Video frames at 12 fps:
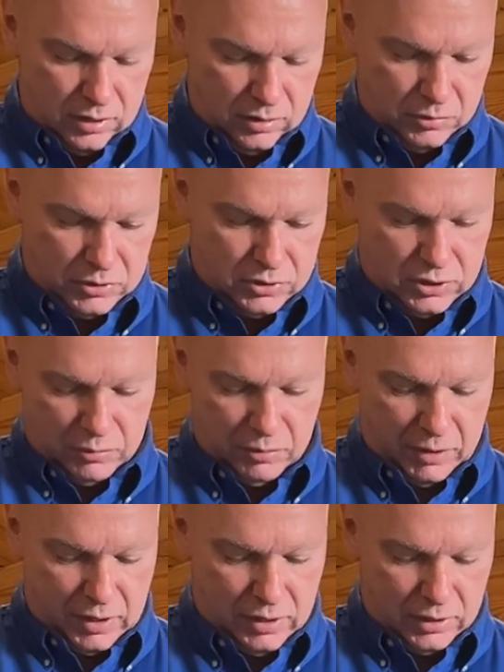which some of
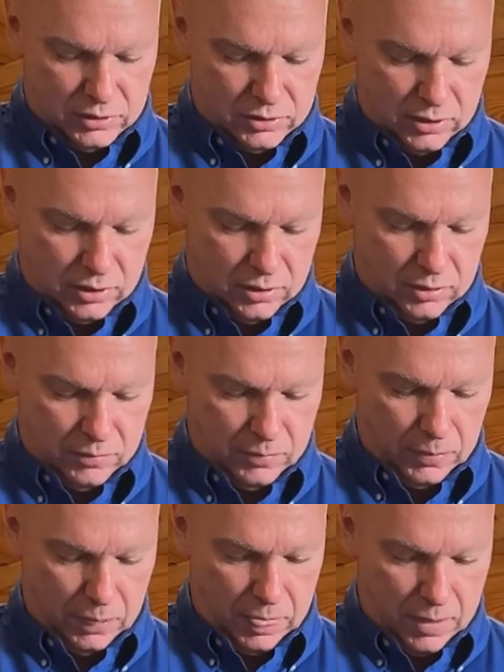my guns are,
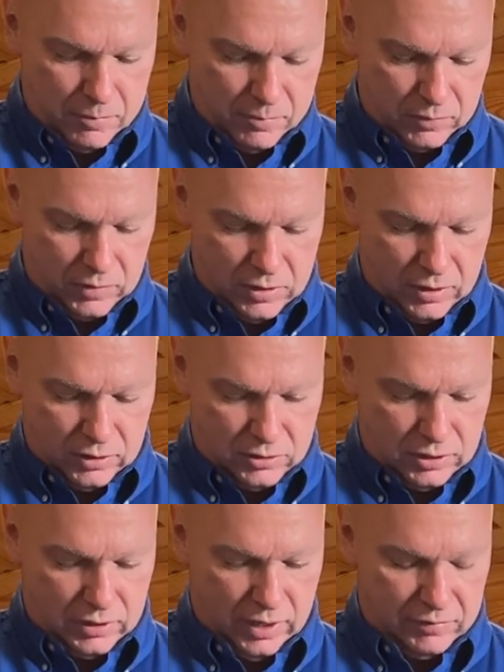you can see
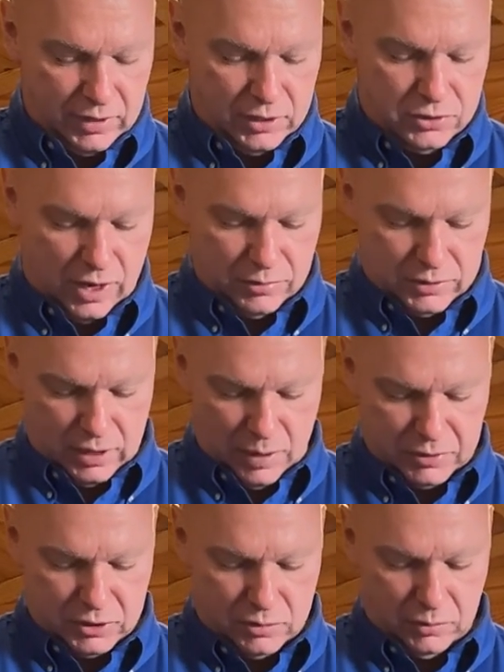that I've got a
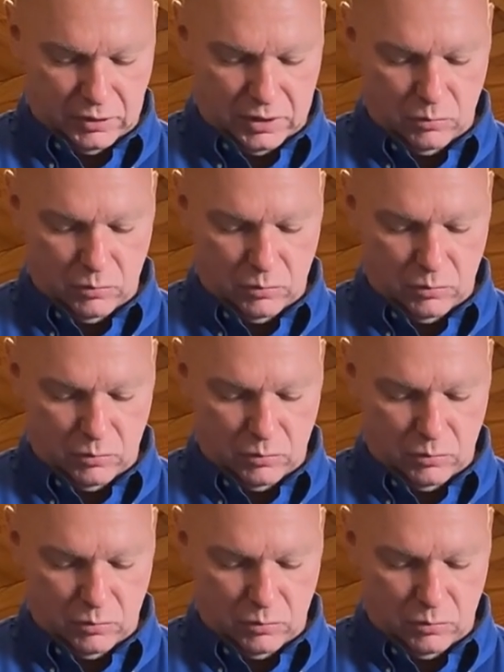gyroscopic stability of